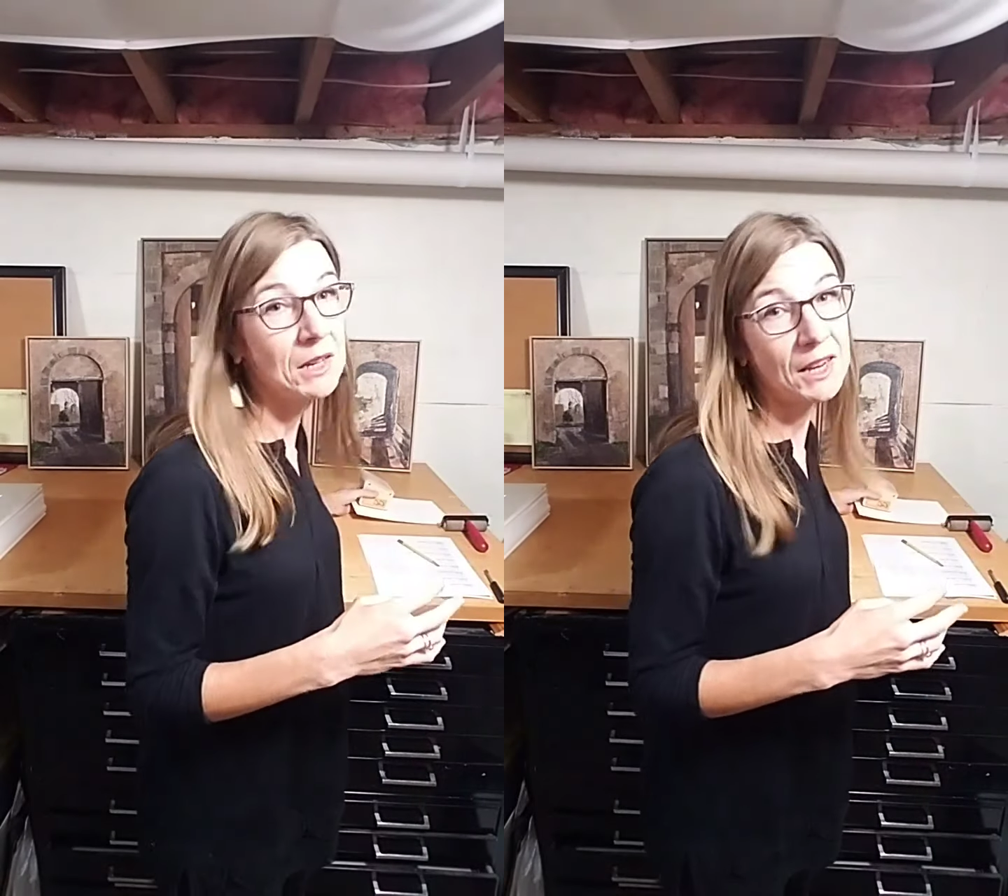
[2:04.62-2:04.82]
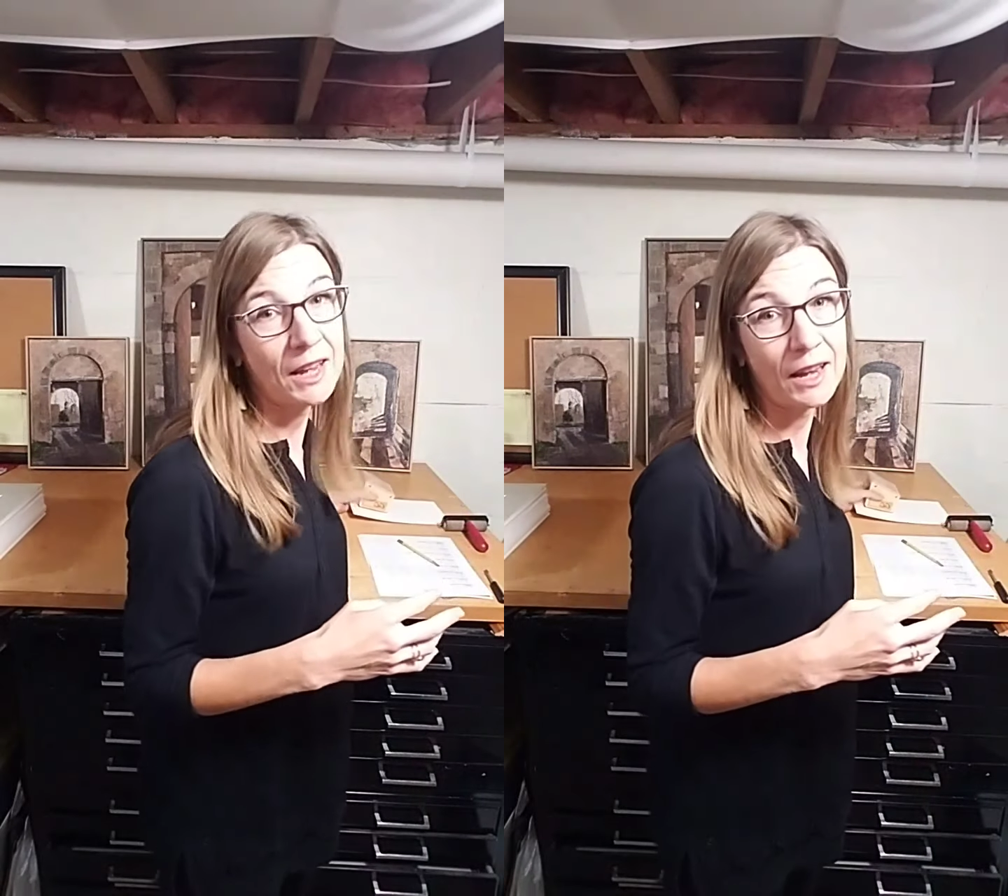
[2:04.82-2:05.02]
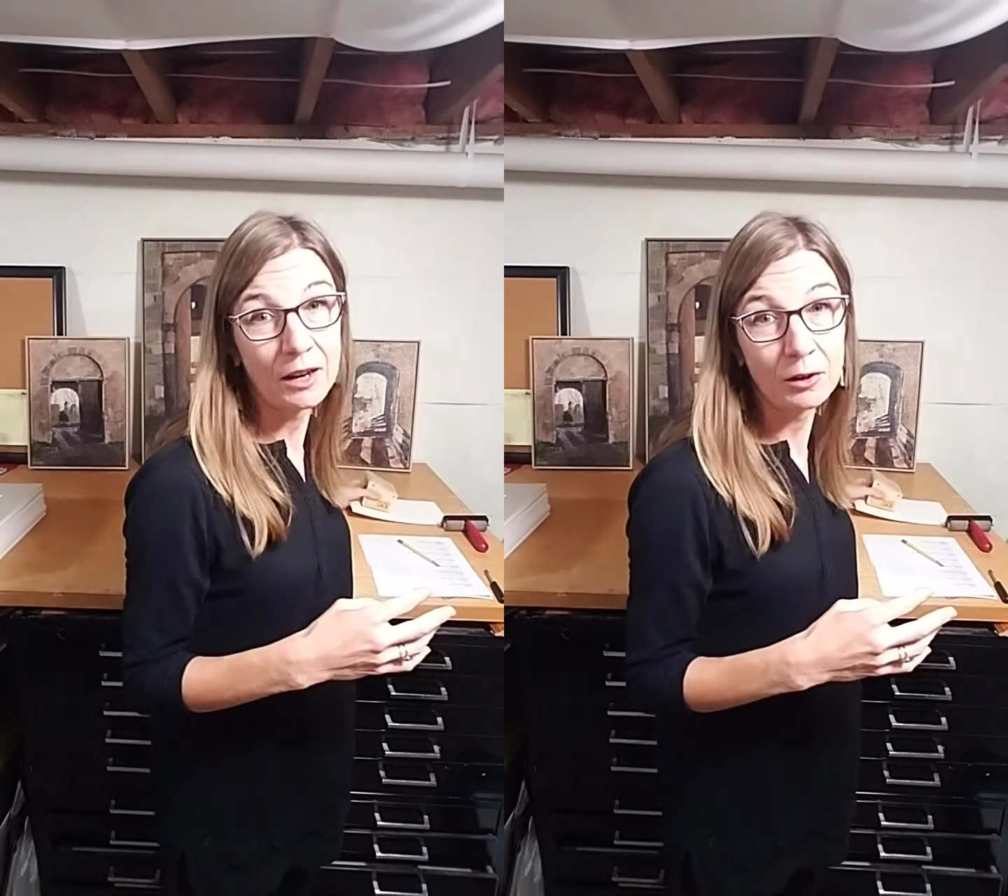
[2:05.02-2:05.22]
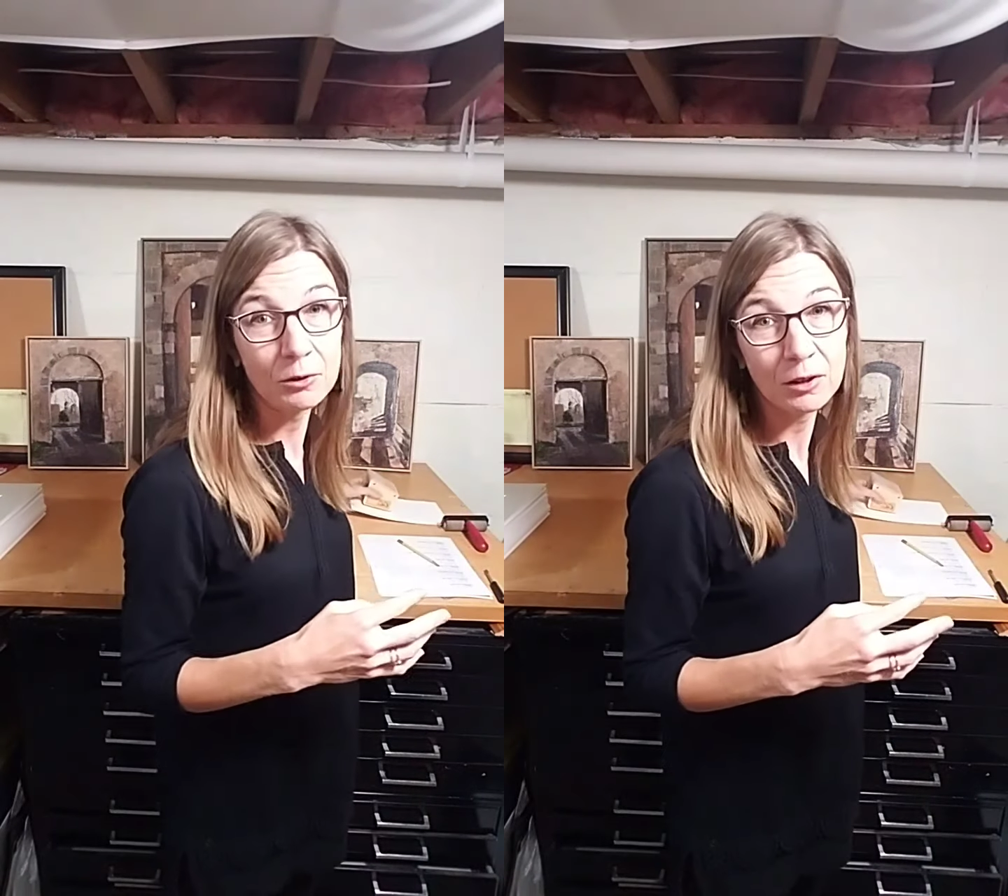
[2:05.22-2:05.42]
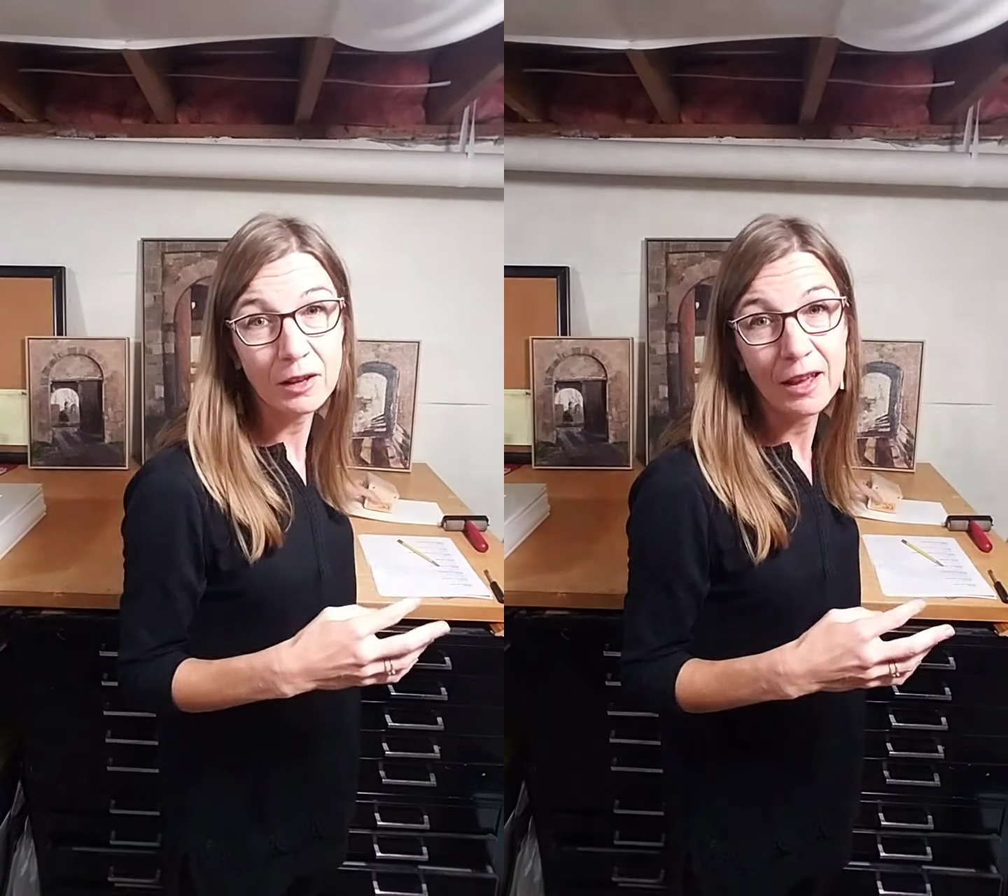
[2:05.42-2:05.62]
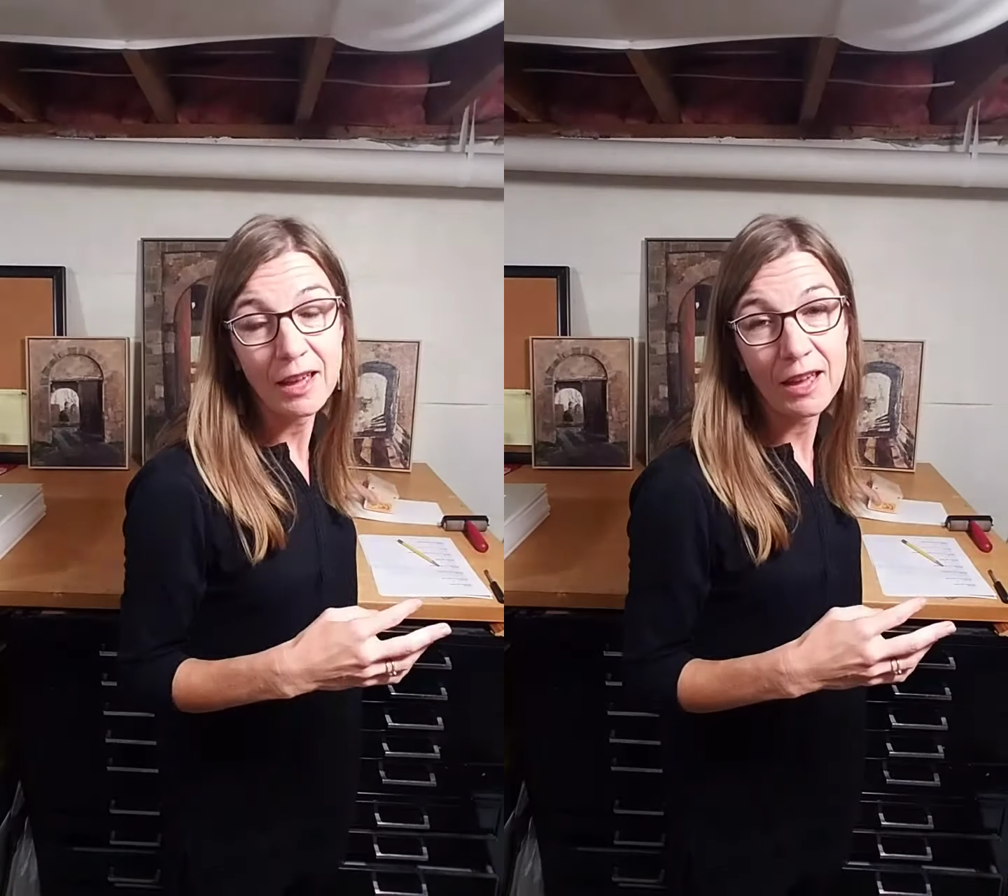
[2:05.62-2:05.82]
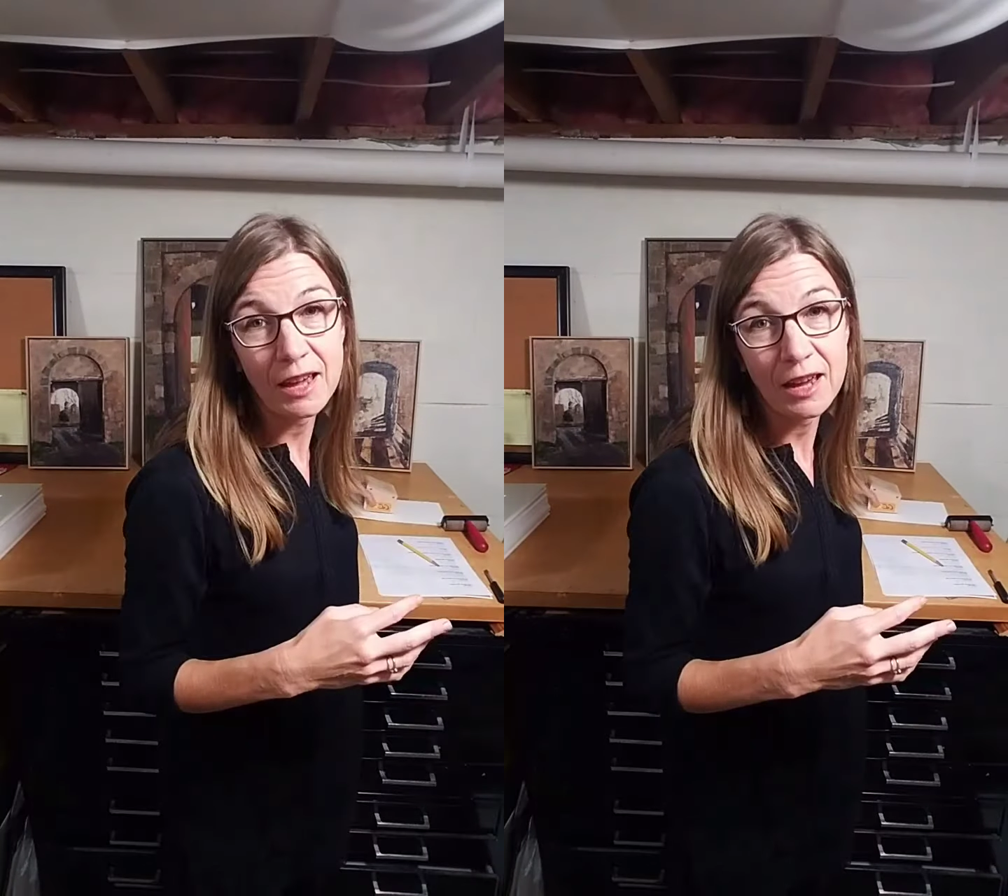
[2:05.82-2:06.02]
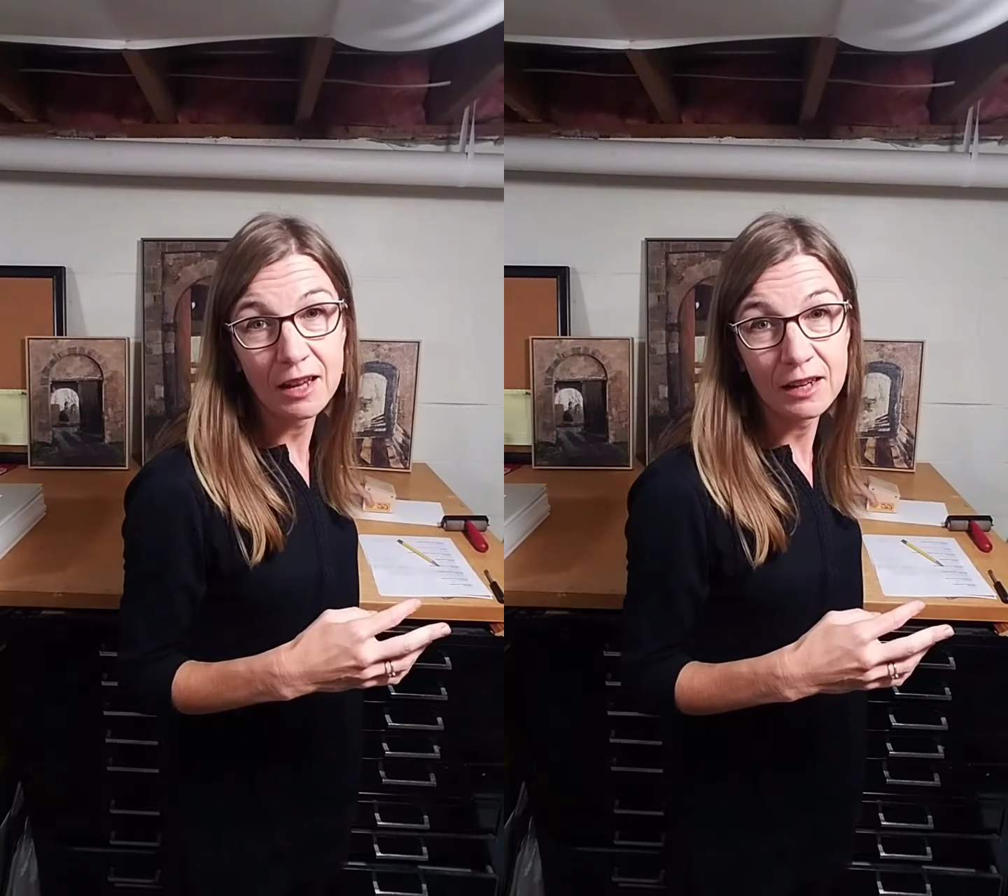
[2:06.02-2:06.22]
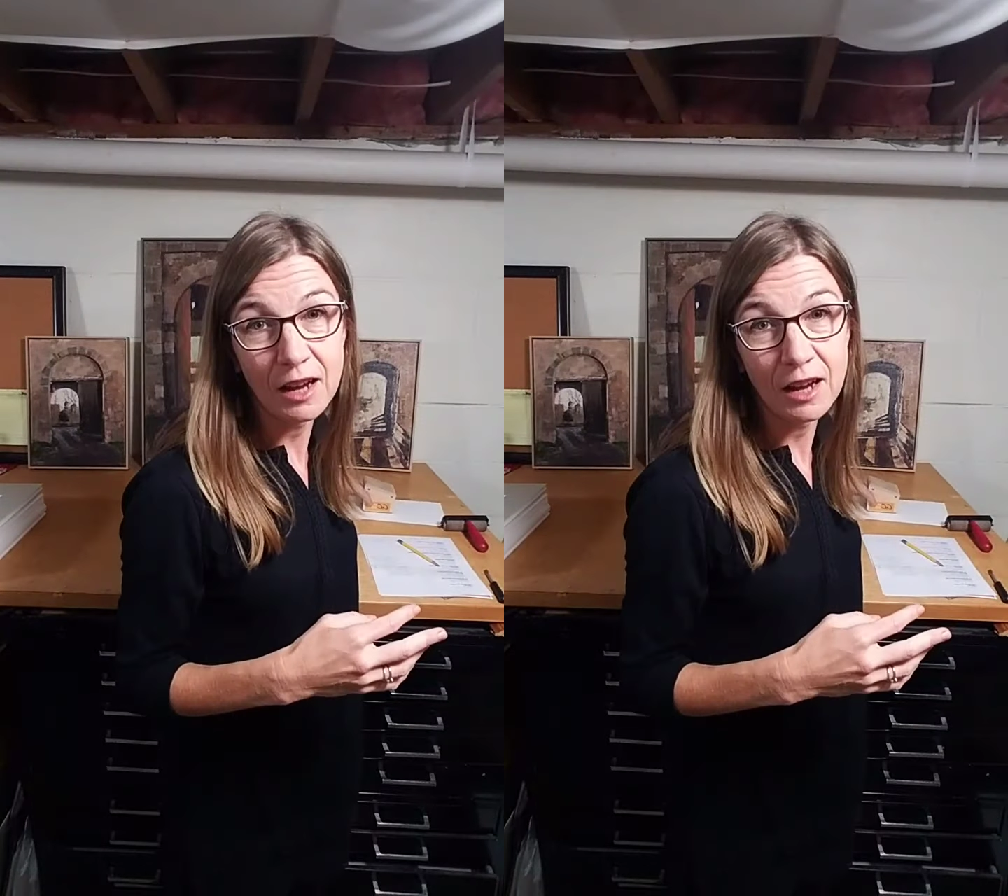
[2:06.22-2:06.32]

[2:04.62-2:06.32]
now, and